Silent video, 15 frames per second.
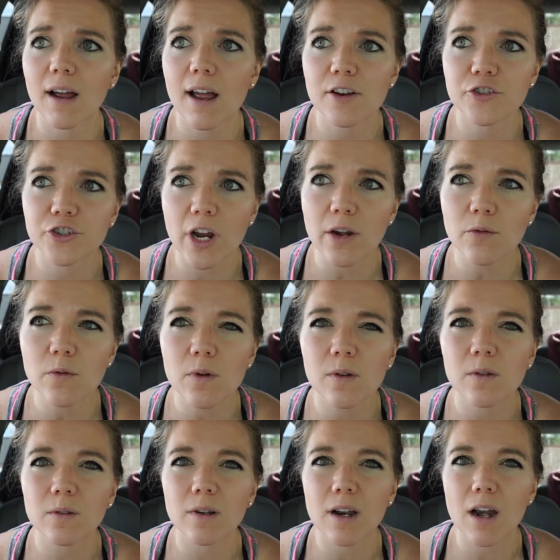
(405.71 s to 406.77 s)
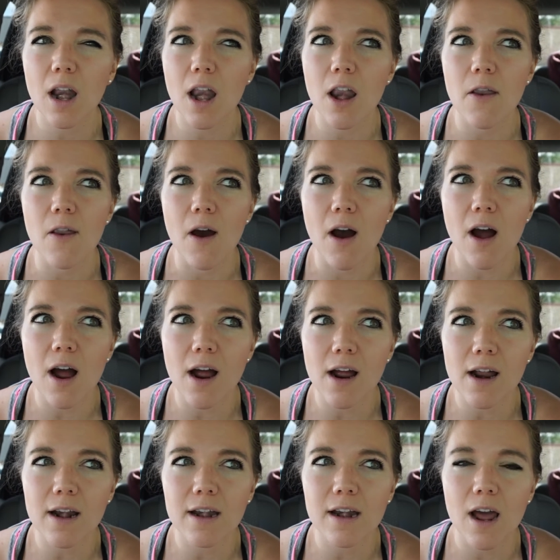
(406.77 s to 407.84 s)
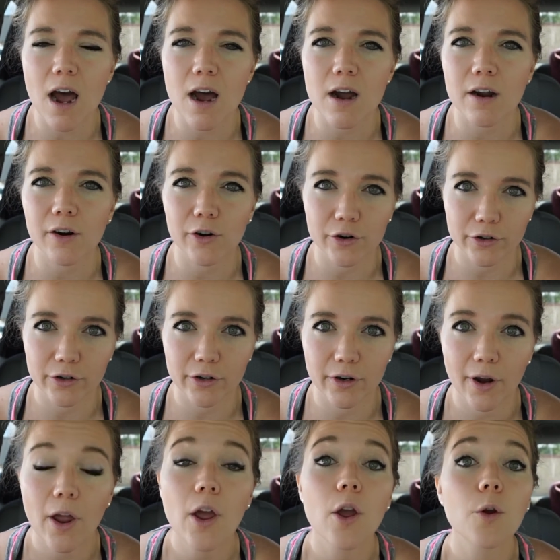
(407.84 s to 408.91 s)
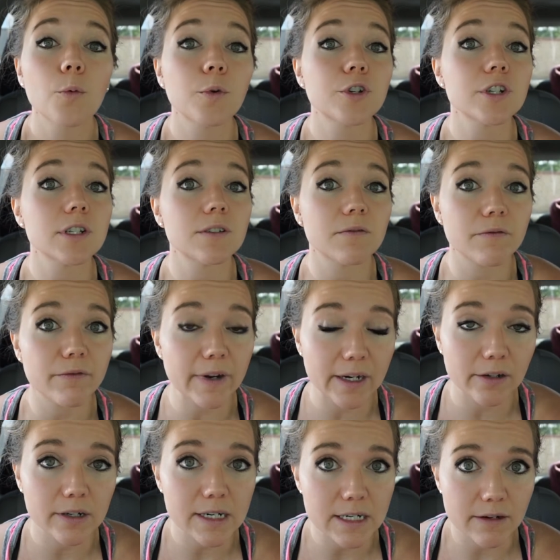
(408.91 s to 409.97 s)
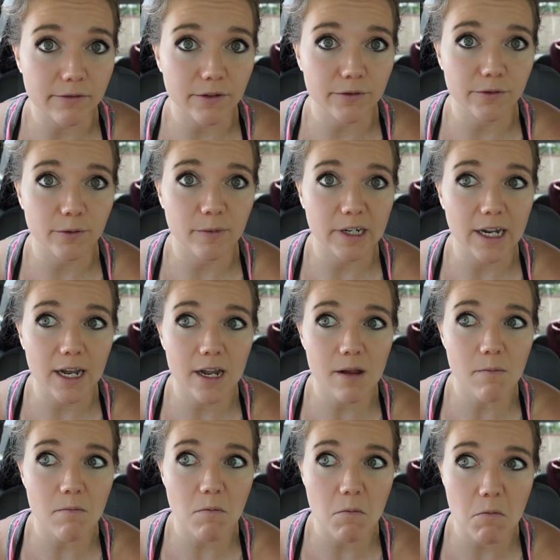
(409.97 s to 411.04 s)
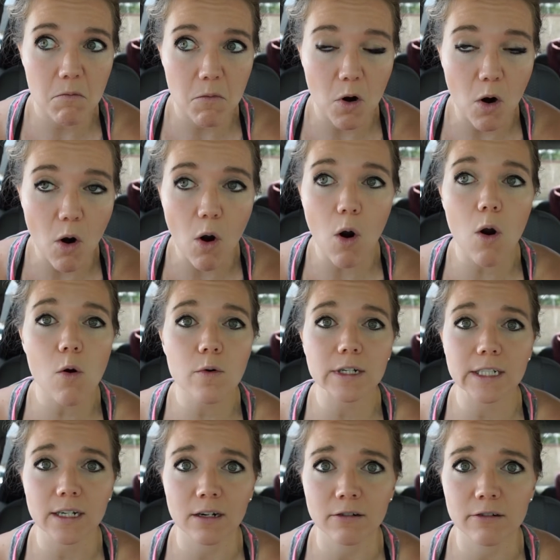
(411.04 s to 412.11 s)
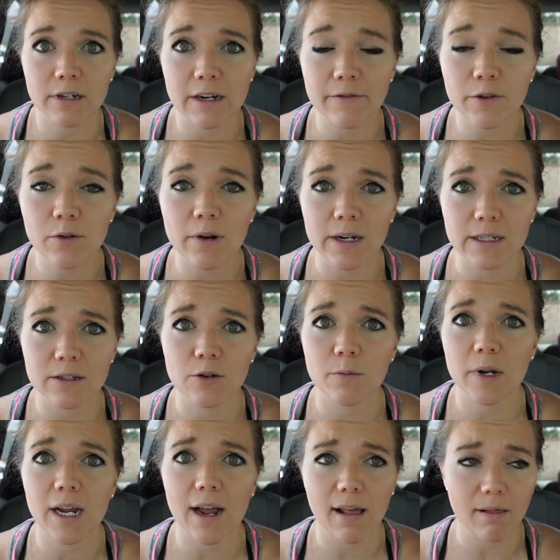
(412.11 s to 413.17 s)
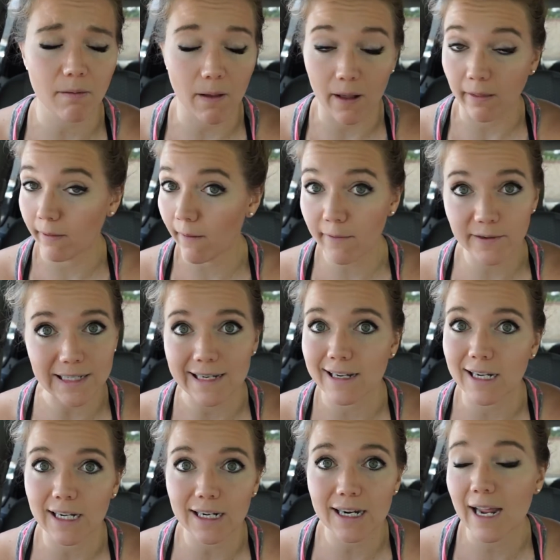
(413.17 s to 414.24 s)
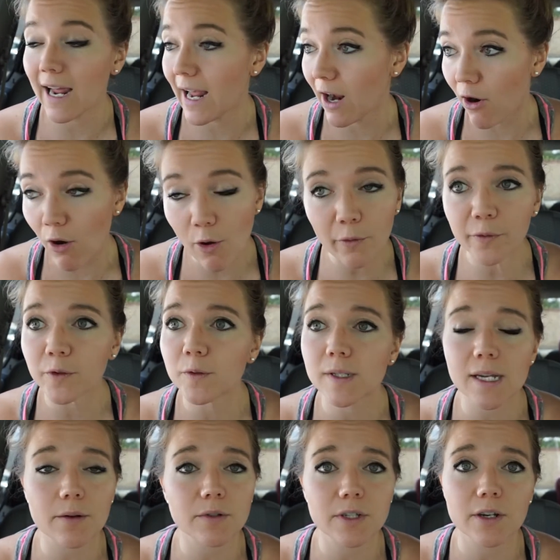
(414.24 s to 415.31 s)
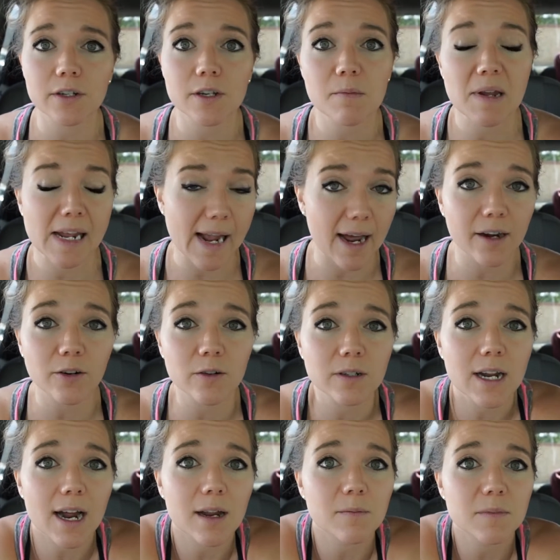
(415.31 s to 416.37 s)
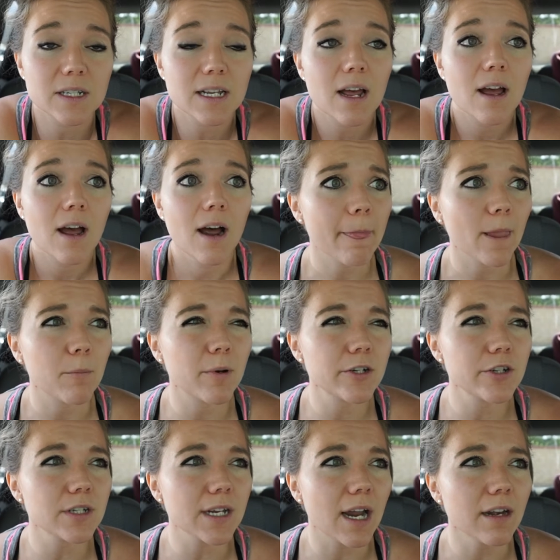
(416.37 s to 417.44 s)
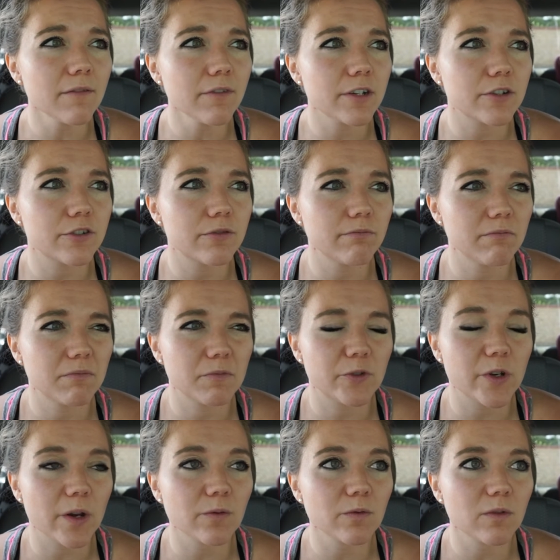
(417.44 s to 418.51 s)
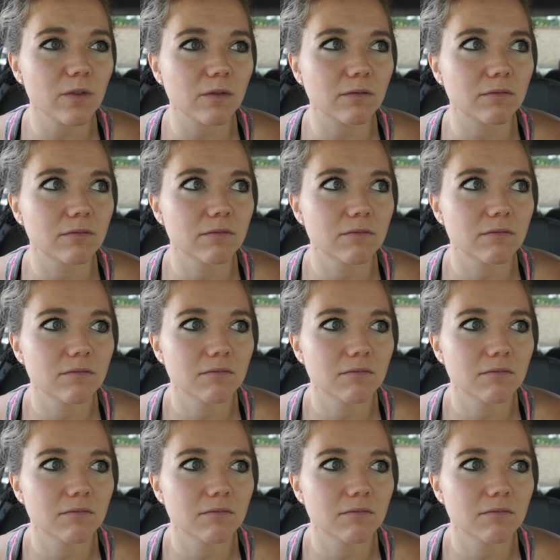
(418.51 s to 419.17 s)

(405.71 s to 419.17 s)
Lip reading: a general non-hunger, which is very different for me. I am always hungry. If you guys know me, I love to eat. All food sounds good to me at all times, but just kind of a general